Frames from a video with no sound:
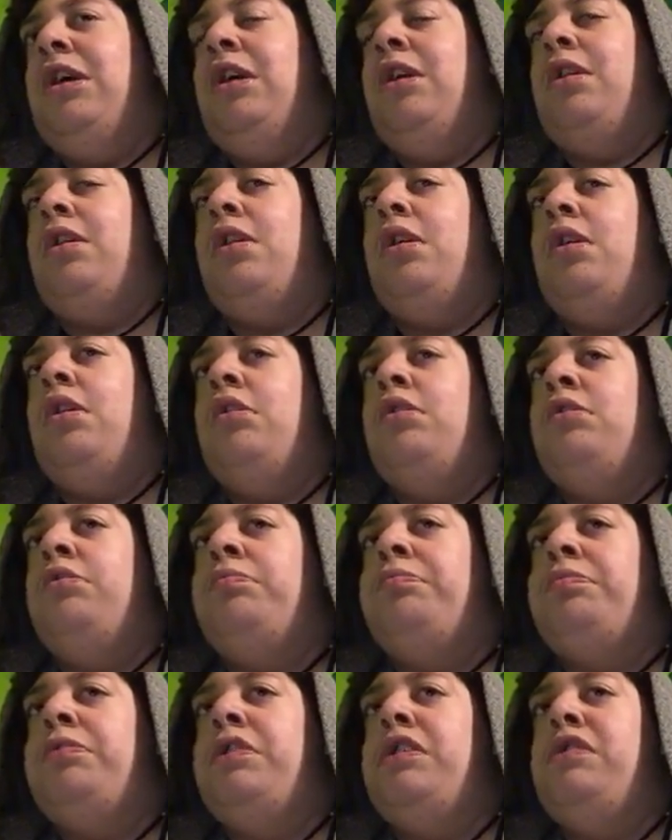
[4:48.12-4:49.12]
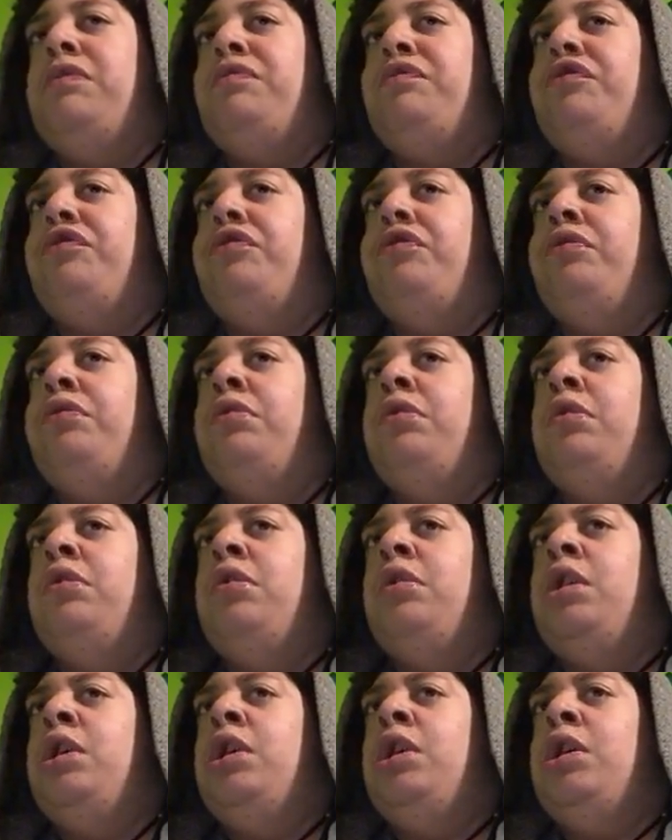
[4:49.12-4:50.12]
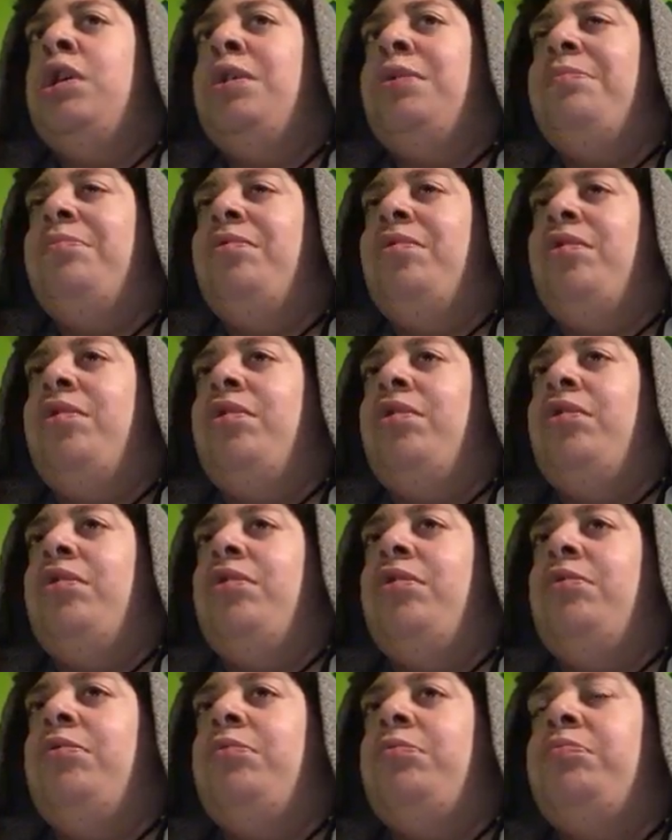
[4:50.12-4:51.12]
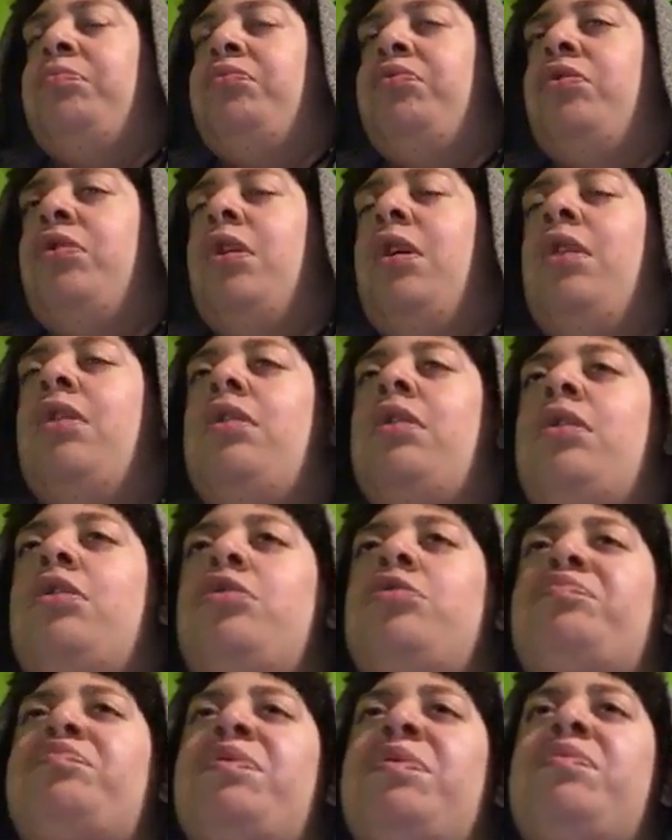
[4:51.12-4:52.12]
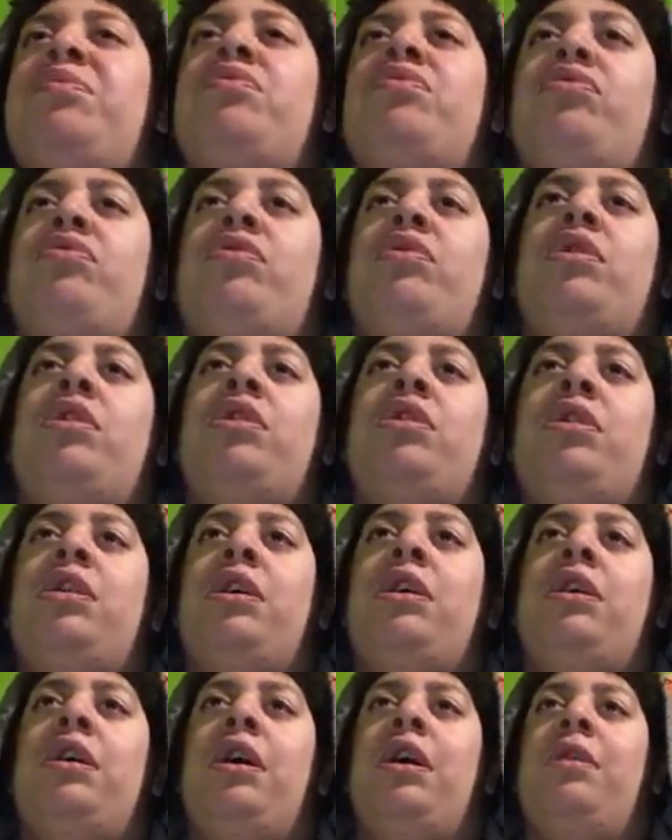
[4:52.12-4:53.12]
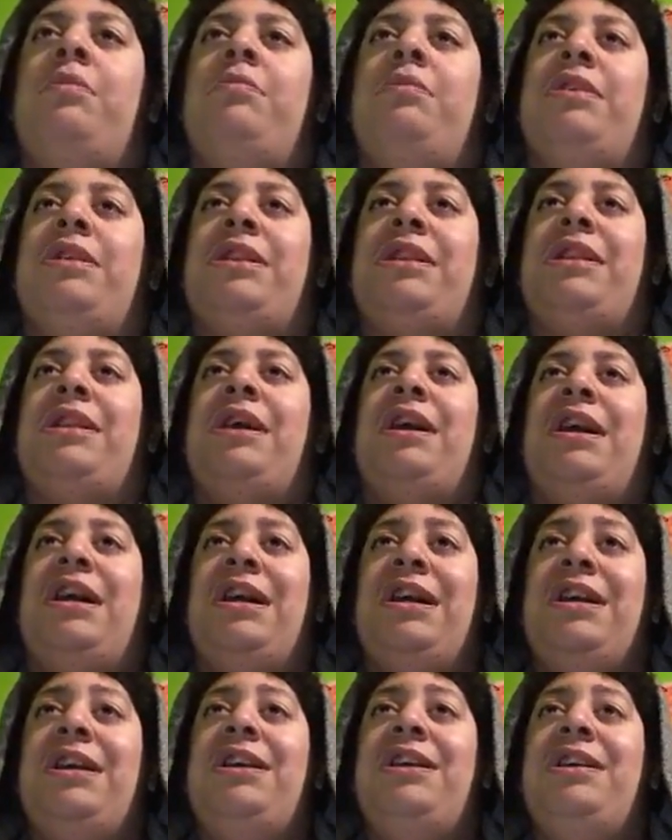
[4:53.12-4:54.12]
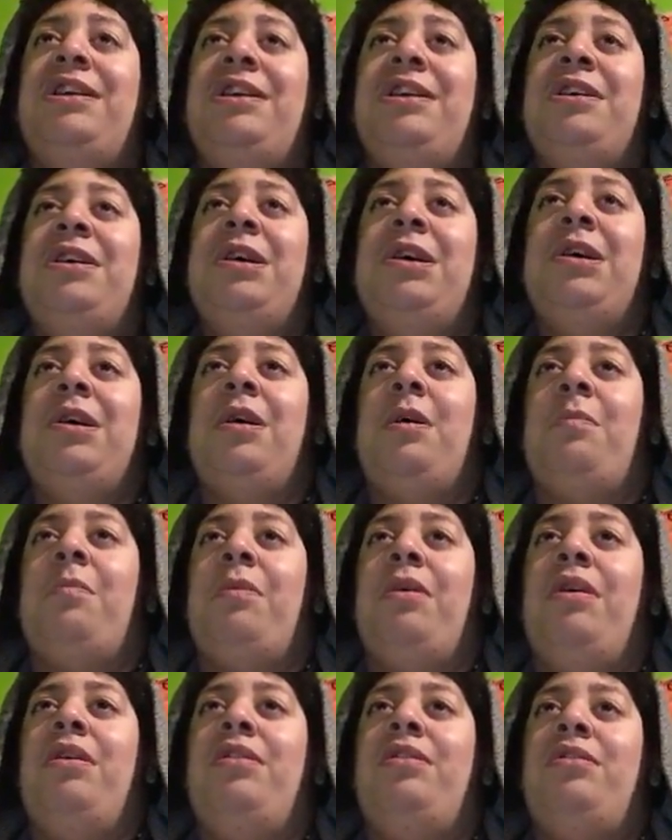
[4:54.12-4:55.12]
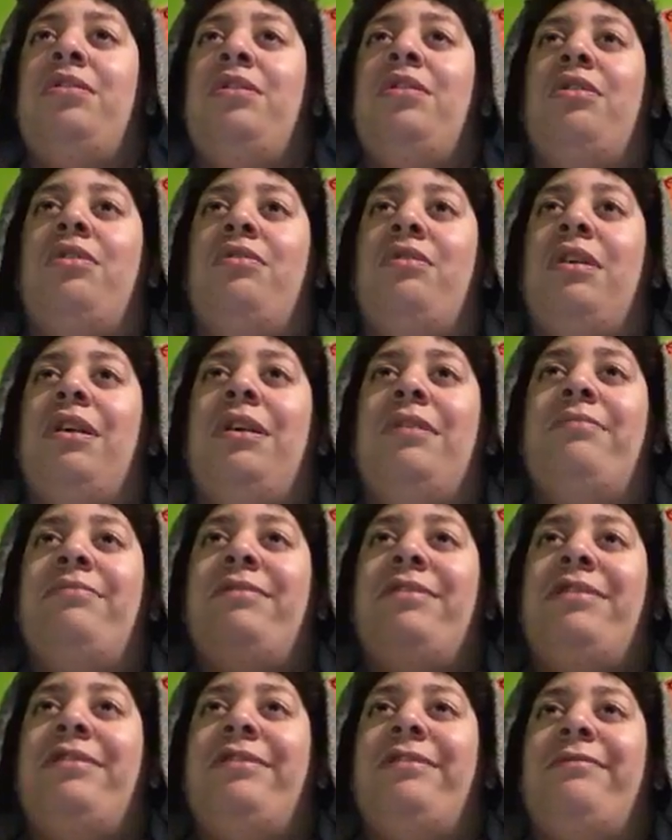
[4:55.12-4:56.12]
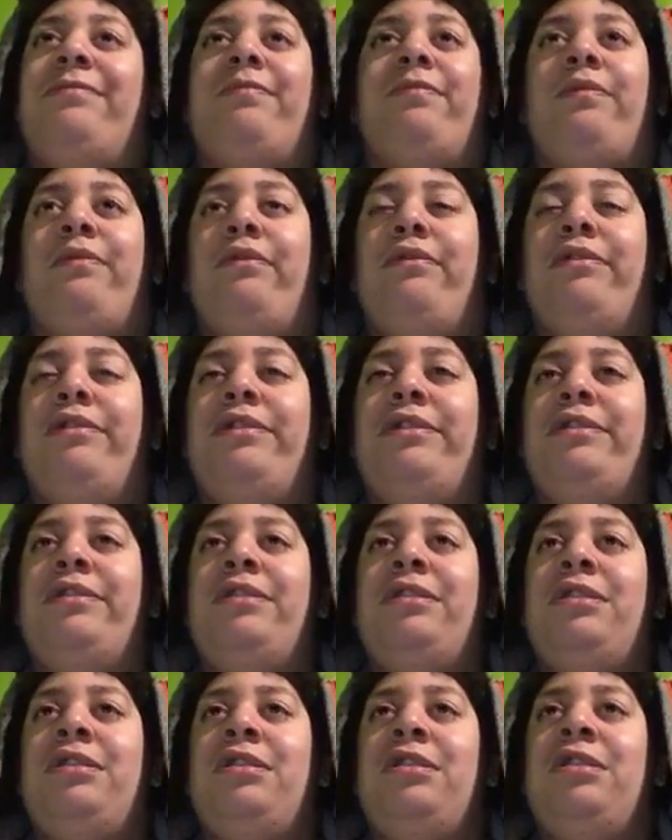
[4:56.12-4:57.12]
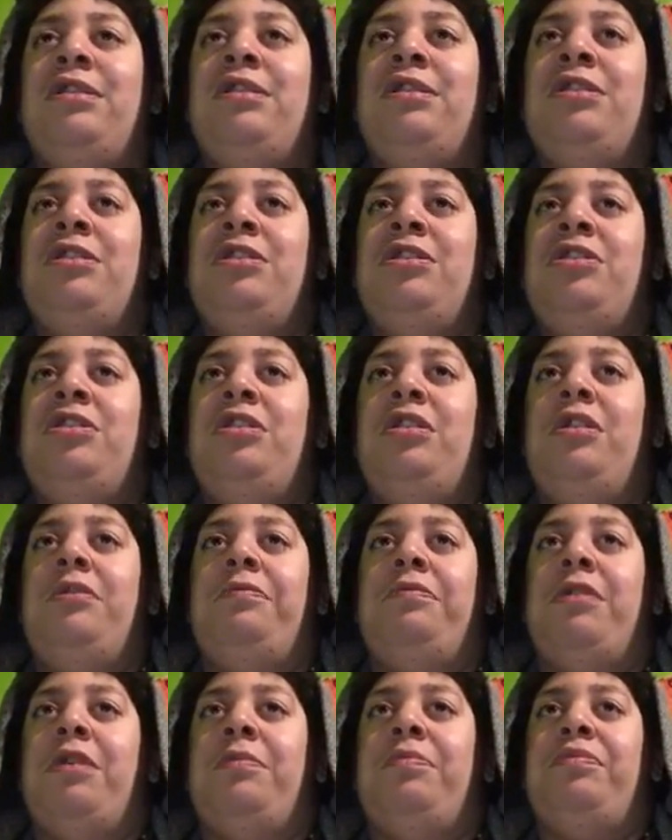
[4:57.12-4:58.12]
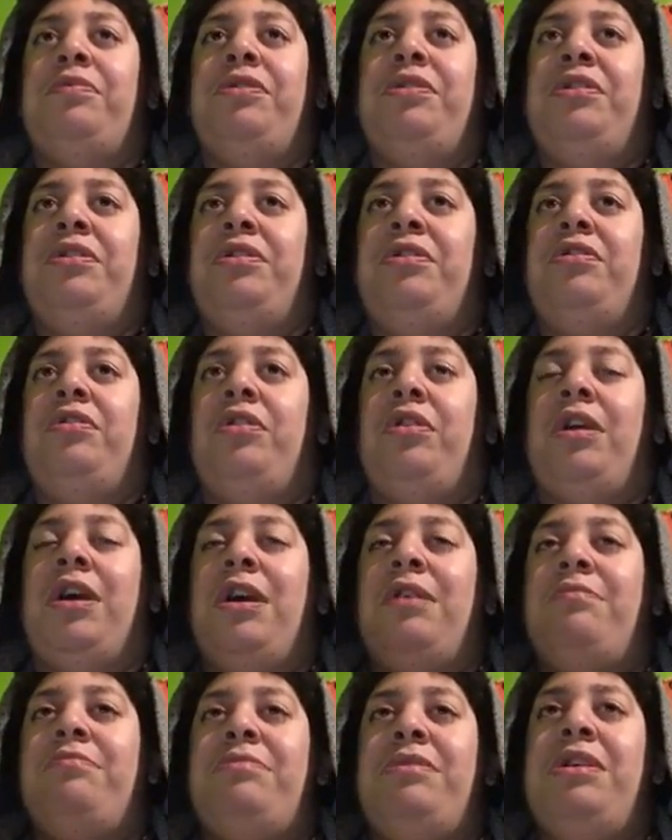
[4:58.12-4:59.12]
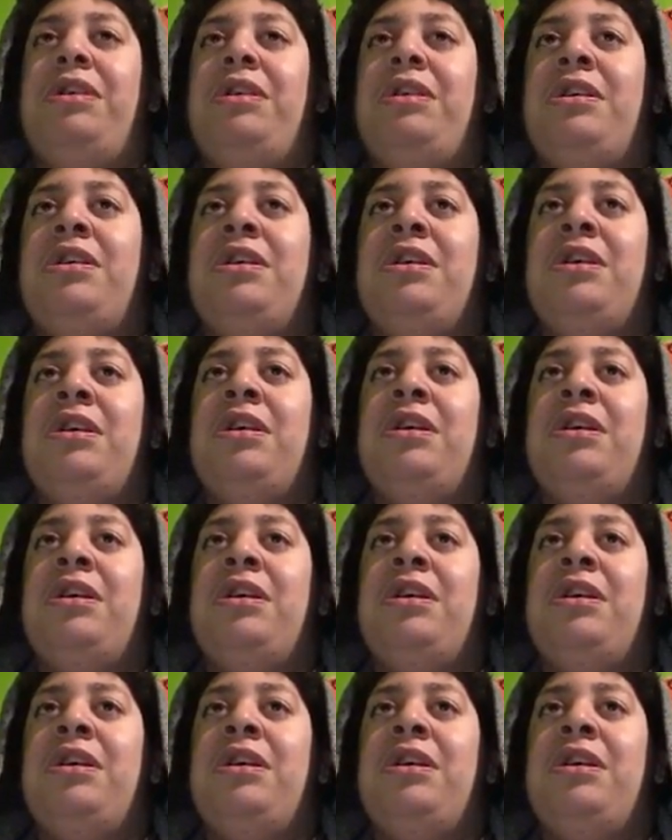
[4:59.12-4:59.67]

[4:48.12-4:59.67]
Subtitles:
a lot of people say that I might die, but no, I'm not a boy. You probably look at me